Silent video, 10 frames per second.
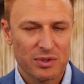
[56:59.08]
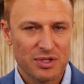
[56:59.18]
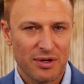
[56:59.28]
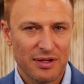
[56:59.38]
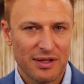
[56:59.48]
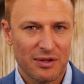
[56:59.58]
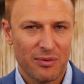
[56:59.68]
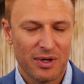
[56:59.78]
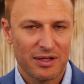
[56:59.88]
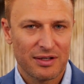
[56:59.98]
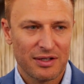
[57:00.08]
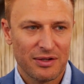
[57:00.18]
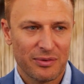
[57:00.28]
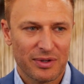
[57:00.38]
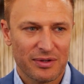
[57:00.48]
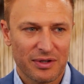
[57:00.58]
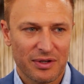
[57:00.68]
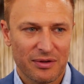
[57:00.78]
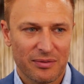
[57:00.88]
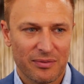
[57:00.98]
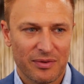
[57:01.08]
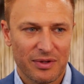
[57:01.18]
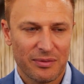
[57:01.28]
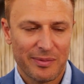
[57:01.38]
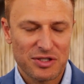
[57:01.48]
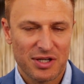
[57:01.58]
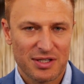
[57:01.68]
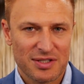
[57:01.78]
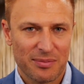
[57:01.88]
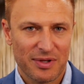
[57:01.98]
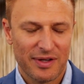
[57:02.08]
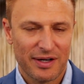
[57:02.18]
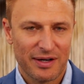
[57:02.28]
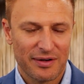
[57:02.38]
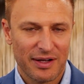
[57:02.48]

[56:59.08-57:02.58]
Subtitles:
was there anything you wanted? You were mentioning something there. I